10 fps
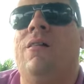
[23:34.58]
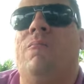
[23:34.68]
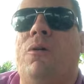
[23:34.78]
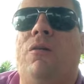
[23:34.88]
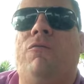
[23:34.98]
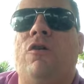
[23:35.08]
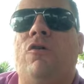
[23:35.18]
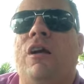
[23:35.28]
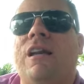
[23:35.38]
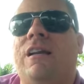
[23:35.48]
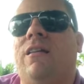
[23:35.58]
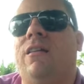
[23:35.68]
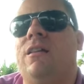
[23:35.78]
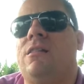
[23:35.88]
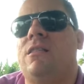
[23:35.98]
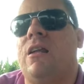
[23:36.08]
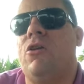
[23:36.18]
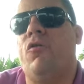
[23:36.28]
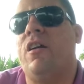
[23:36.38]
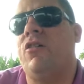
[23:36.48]
But if you're hitting a list that
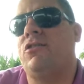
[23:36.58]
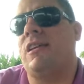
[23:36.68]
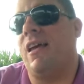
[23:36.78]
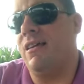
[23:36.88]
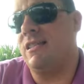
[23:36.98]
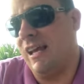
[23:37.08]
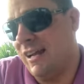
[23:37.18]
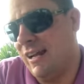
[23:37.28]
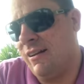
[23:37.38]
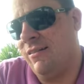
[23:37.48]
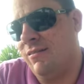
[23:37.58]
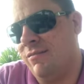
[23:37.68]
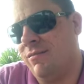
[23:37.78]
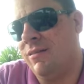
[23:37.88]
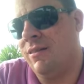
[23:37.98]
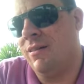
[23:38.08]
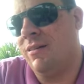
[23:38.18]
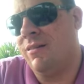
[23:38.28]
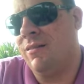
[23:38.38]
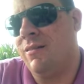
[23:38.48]
no one else is hitting
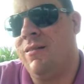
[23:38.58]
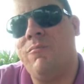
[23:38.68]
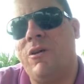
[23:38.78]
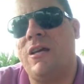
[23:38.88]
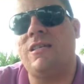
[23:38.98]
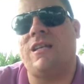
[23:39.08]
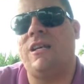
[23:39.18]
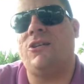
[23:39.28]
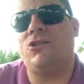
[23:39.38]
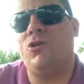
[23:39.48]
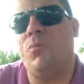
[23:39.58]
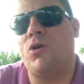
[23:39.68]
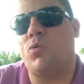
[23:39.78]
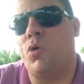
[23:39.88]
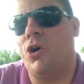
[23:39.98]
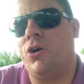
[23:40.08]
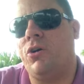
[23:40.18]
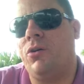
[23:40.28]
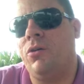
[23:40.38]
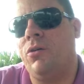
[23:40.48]
because it takes too much work,
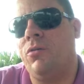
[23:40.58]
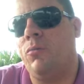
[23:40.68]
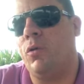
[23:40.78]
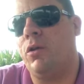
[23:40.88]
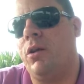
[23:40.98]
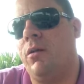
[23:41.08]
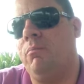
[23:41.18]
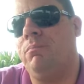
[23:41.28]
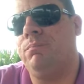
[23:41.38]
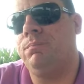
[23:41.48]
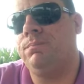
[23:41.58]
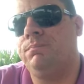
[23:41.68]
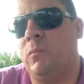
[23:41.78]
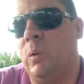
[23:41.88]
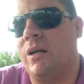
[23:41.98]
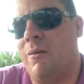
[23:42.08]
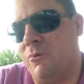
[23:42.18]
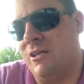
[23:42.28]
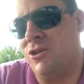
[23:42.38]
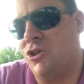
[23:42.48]
well then, what
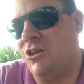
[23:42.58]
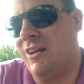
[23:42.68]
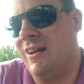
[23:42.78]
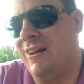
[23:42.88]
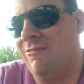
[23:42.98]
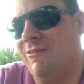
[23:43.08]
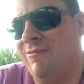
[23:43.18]
competition do you have?